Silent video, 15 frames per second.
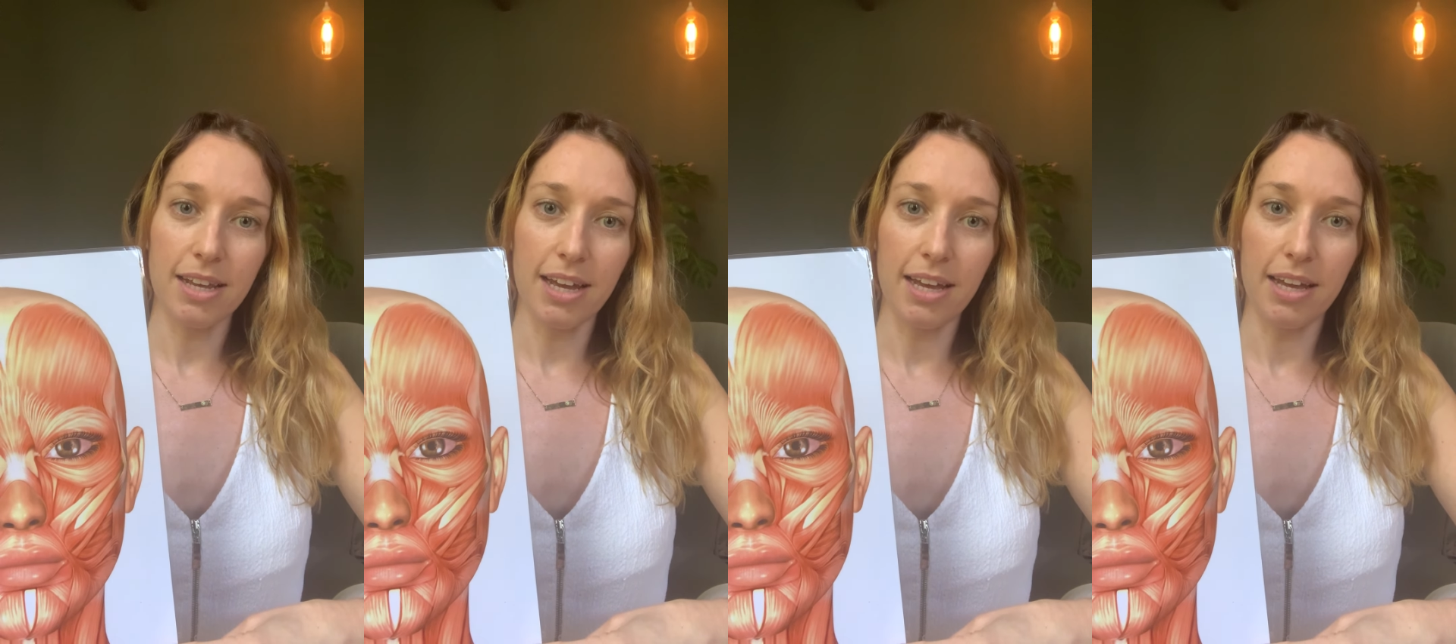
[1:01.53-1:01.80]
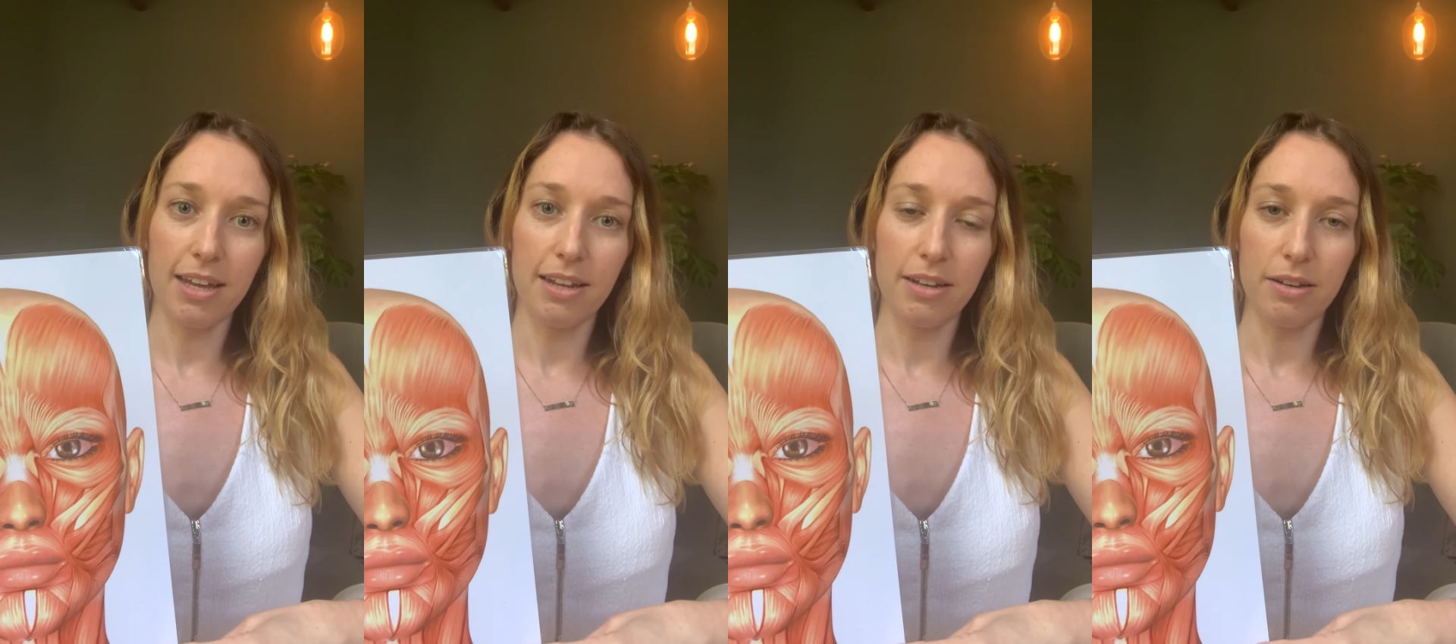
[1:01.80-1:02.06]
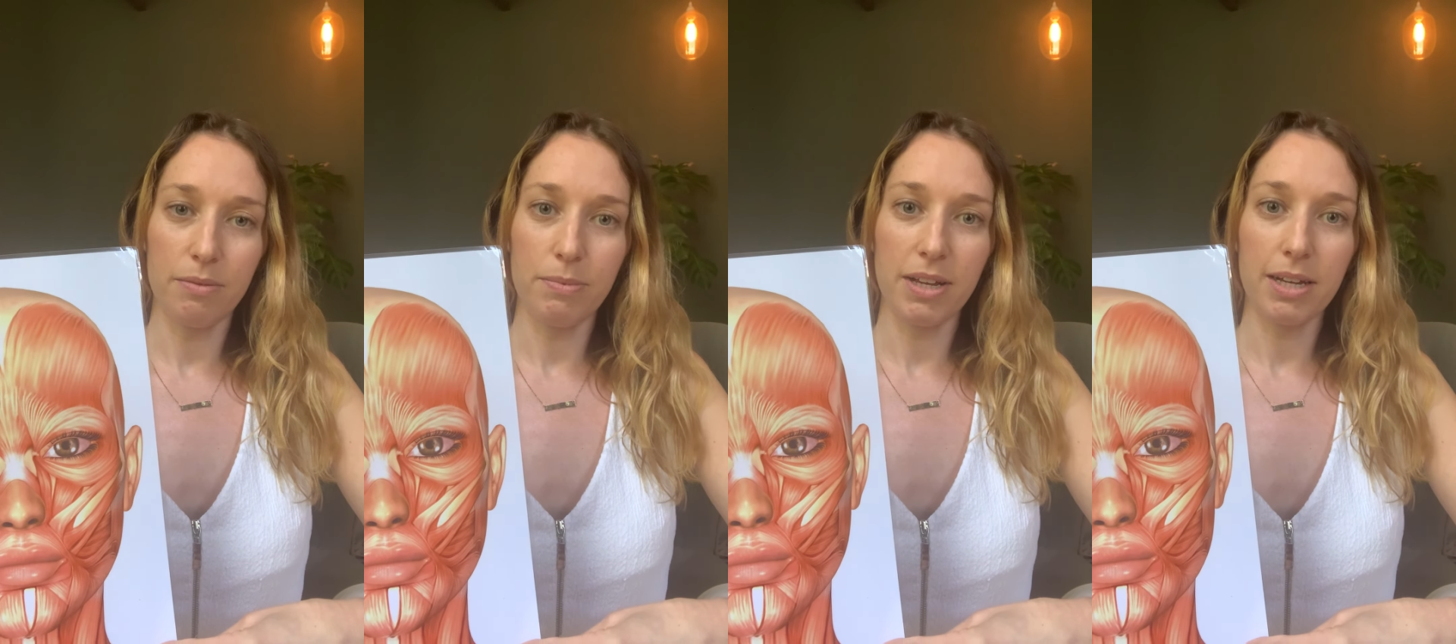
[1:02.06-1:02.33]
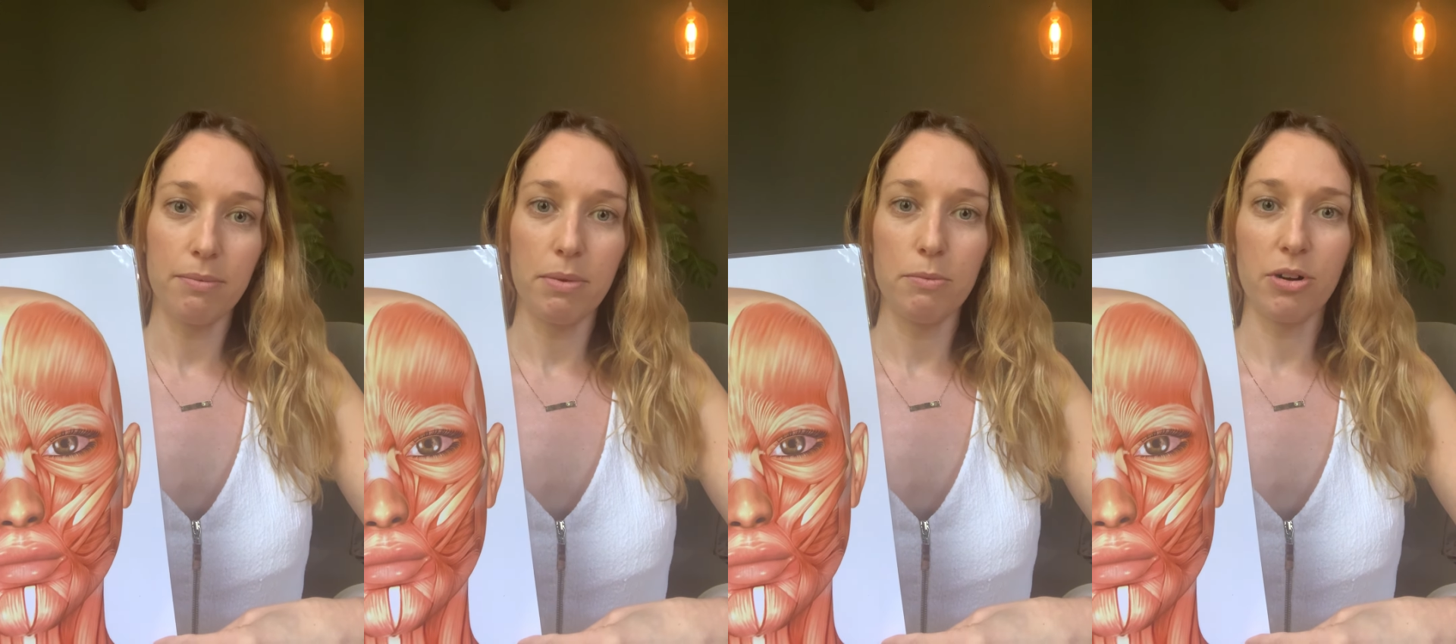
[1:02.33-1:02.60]
and
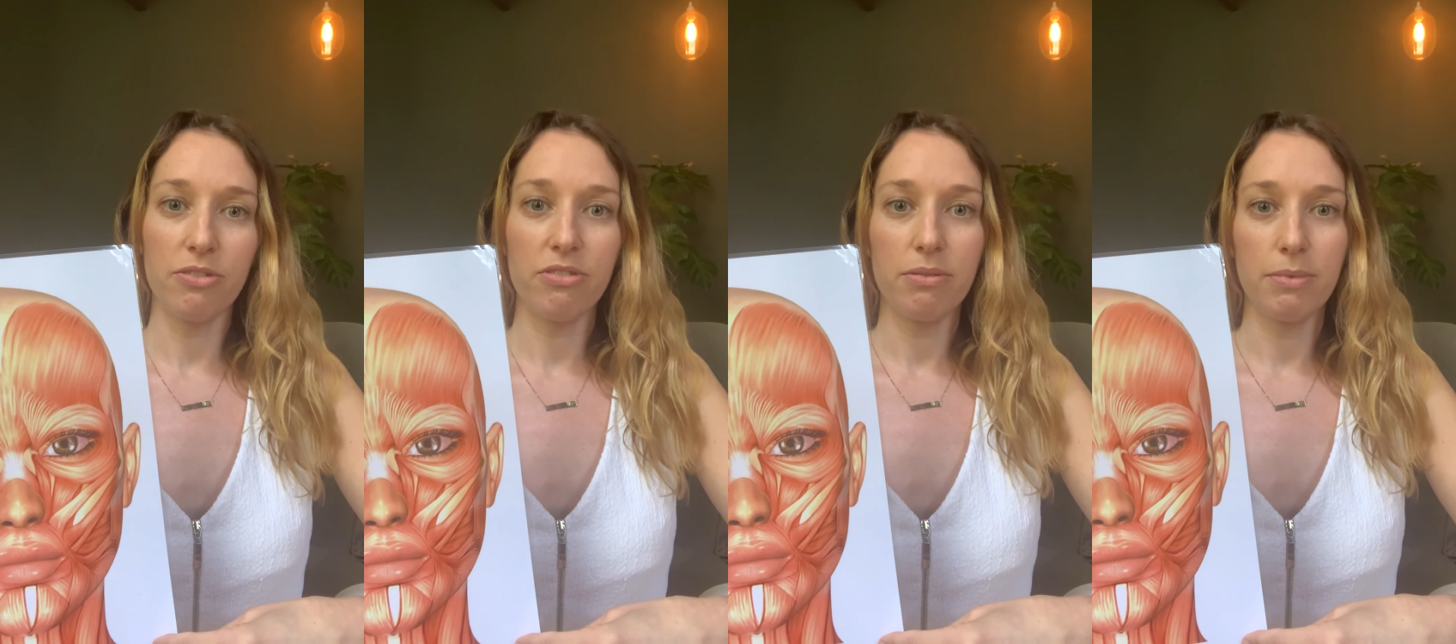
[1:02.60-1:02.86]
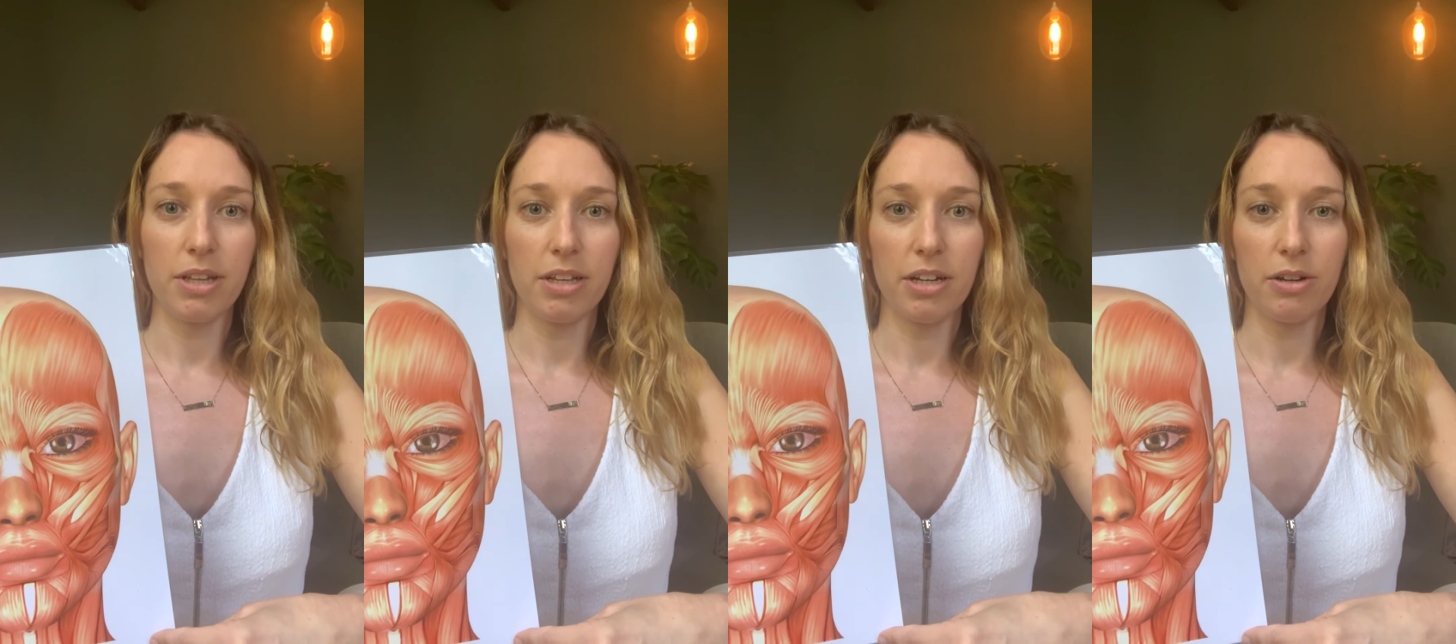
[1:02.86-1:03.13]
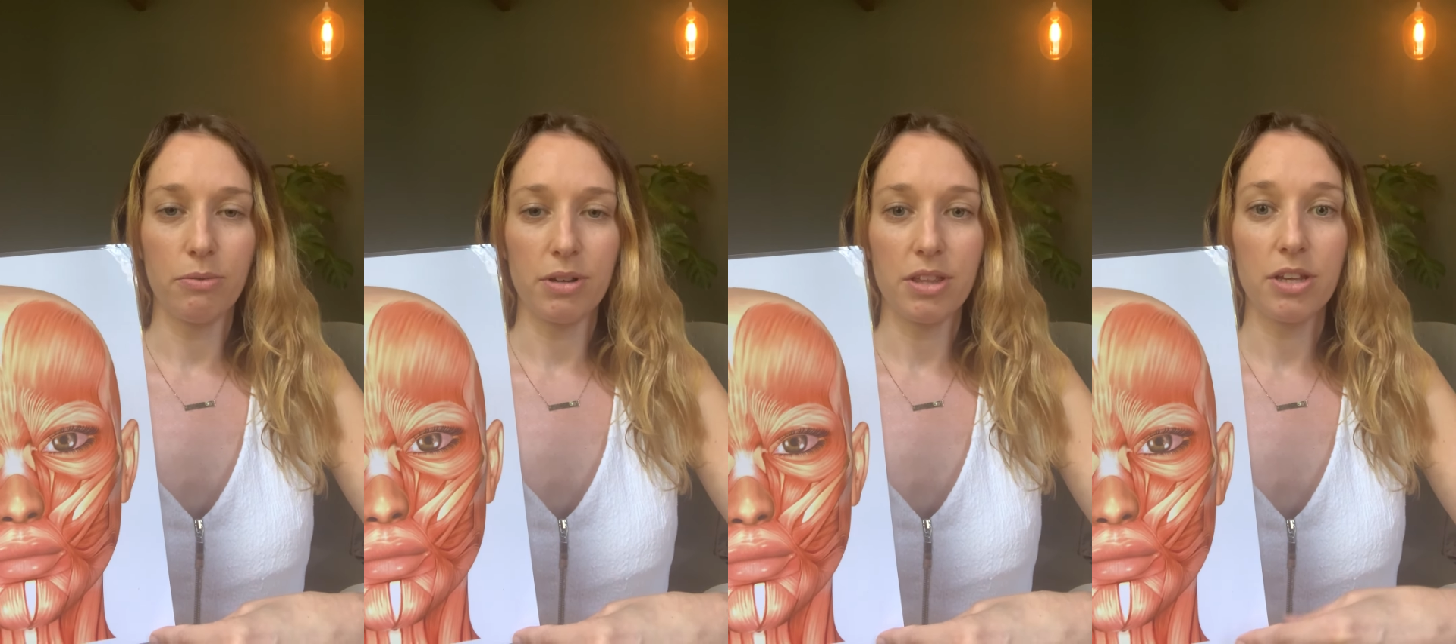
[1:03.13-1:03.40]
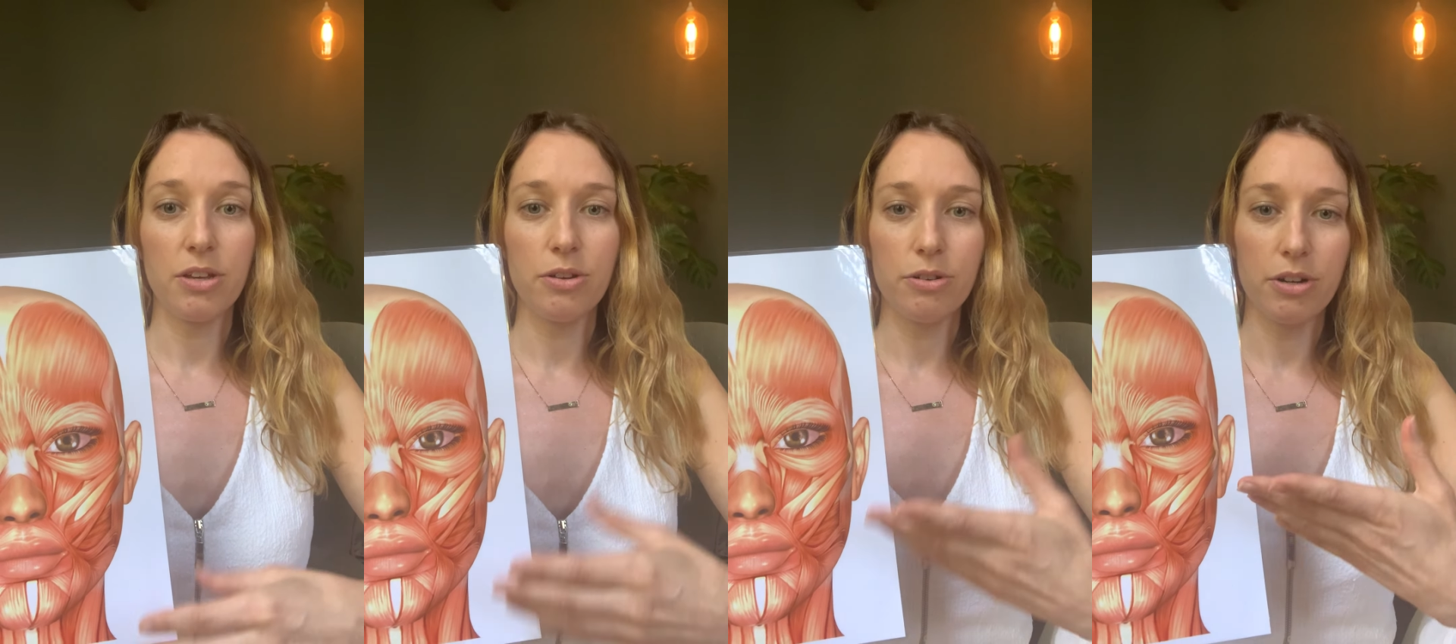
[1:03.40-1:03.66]
becoming more familiar with
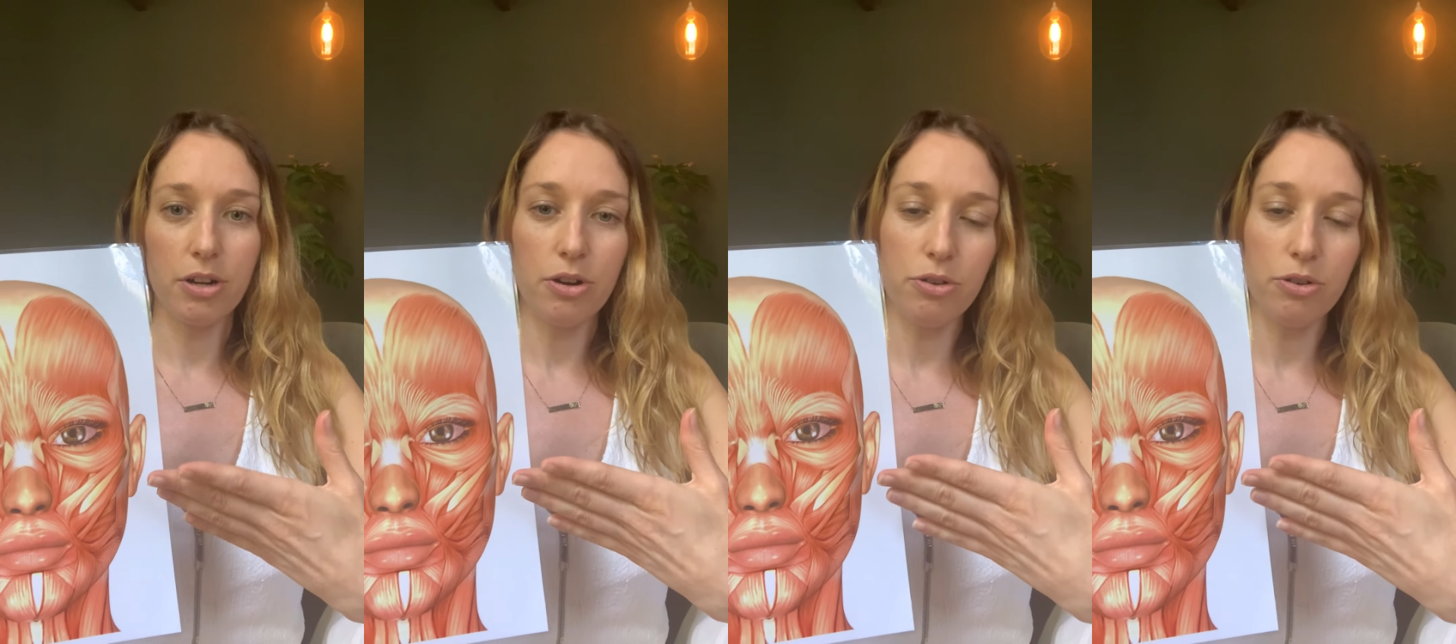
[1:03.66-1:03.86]
your